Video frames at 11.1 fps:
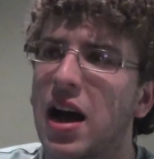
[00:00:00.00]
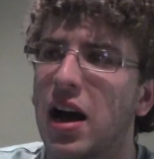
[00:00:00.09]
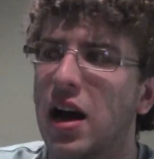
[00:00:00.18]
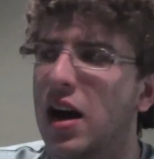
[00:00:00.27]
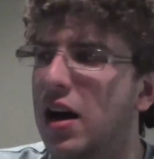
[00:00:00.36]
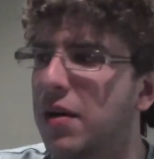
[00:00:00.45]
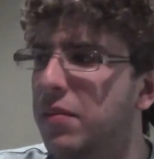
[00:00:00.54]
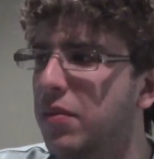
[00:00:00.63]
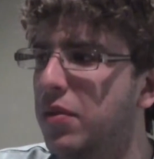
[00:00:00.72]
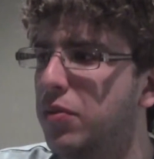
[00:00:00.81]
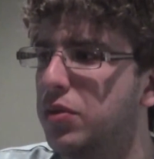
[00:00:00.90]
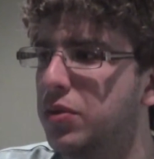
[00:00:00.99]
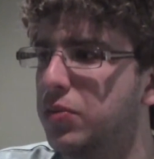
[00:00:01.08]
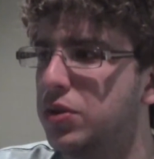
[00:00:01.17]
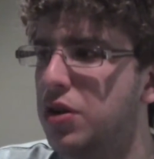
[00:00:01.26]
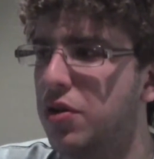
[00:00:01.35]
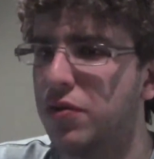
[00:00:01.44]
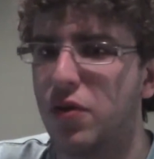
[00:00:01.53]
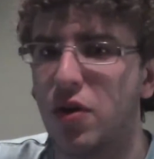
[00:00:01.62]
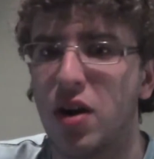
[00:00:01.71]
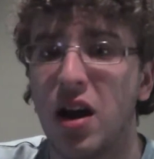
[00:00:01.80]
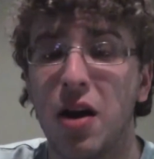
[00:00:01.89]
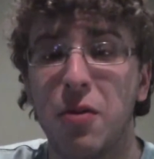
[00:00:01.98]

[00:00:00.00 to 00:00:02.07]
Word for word: was known for,